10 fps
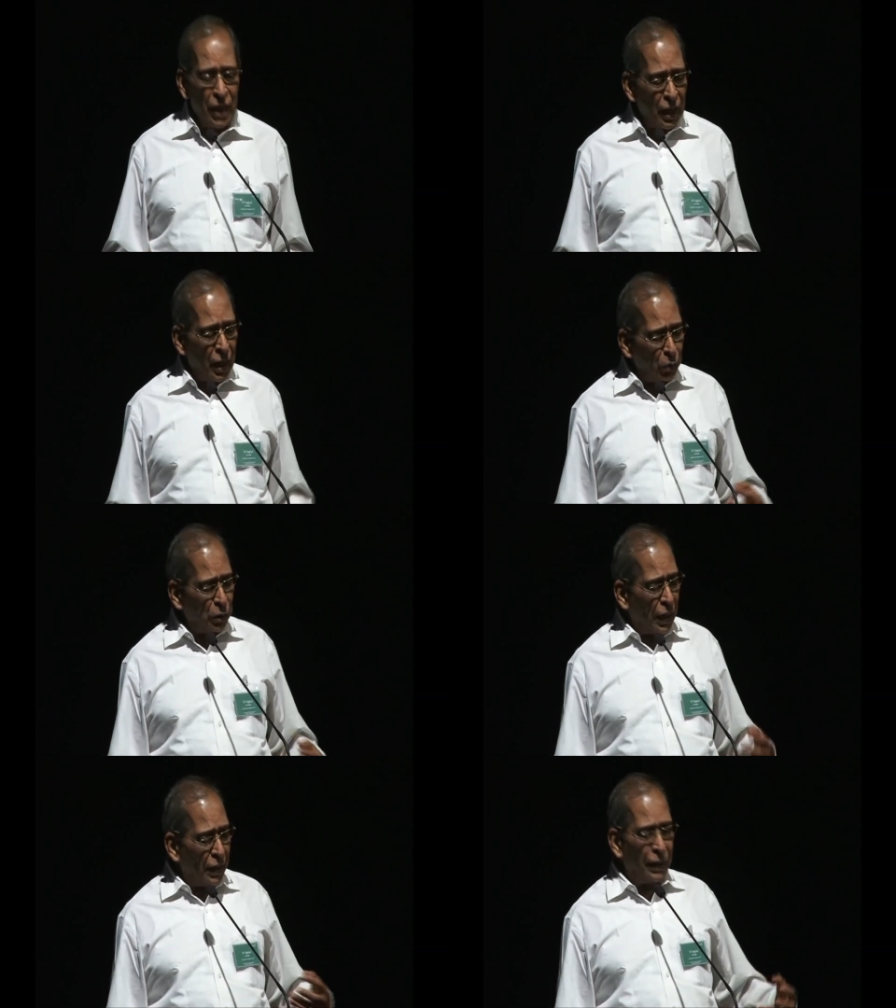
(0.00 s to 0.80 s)
We are now
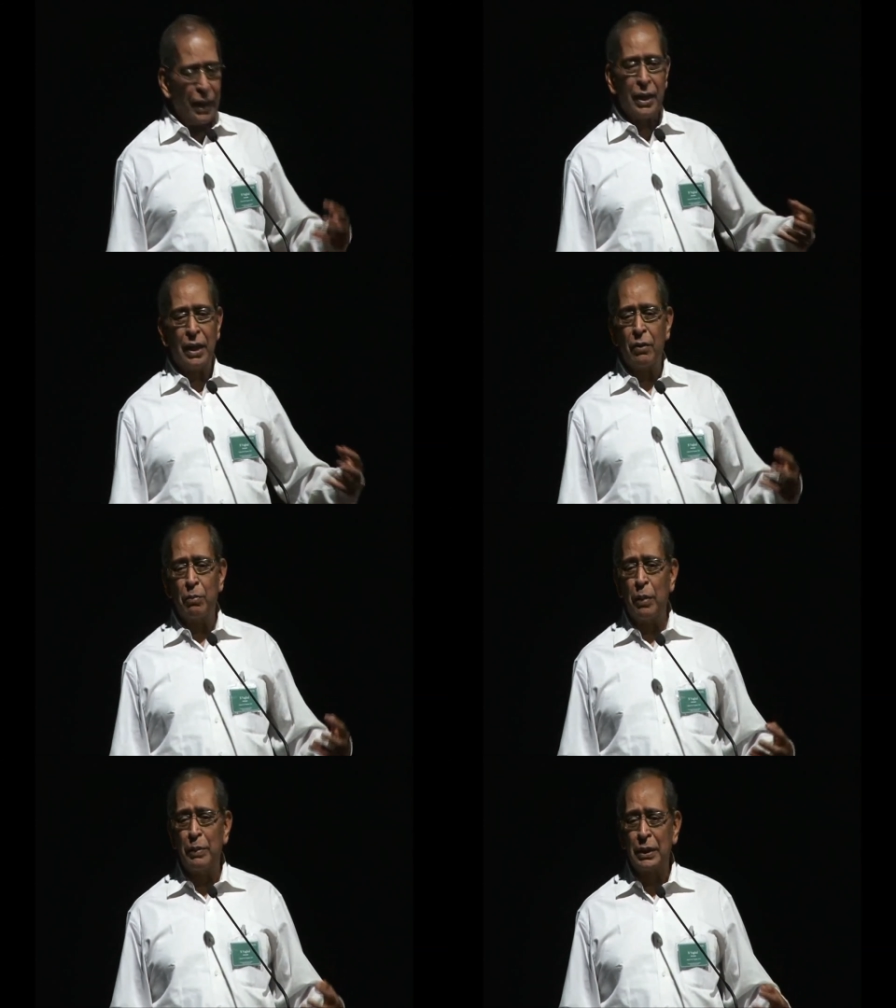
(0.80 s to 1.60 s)
started taking
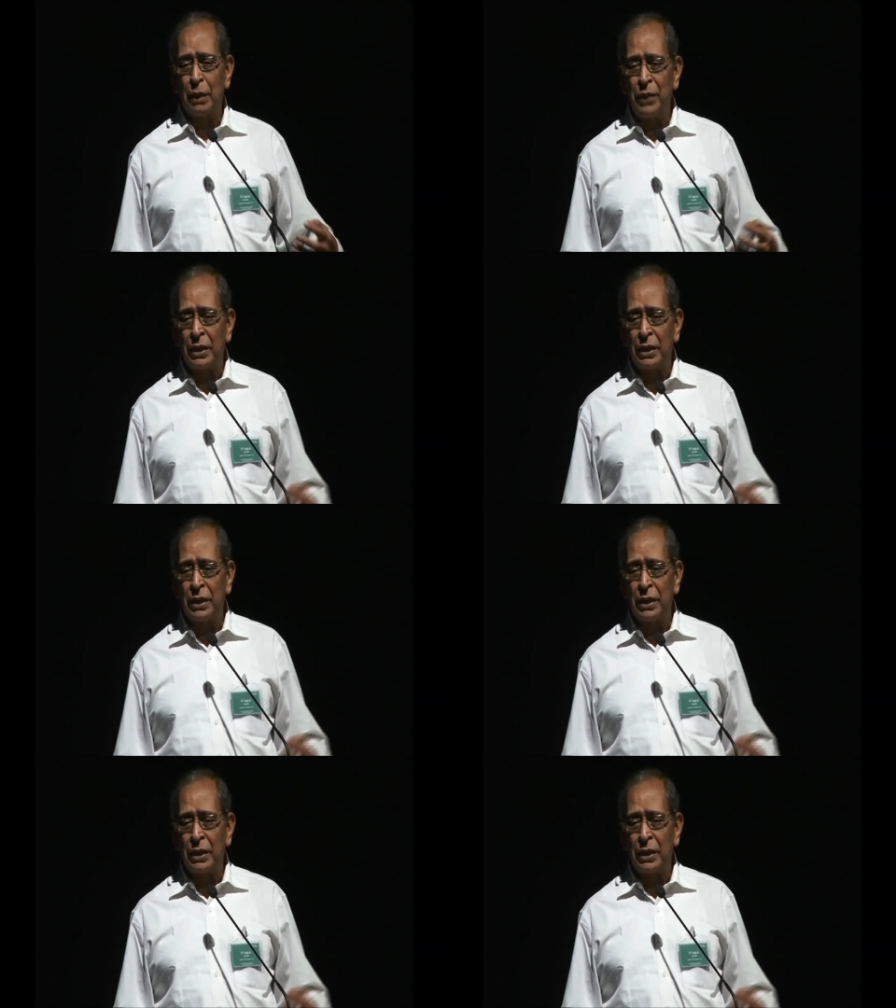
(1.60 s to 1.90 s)
our baby step.